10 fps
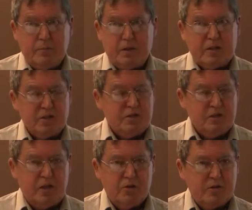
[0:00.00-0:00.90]
but there's
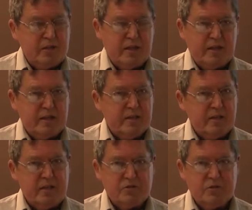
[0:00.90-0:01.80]
no, nothing in
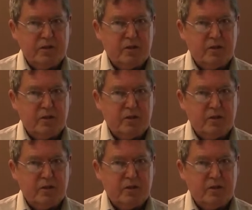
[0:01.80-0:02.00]
the history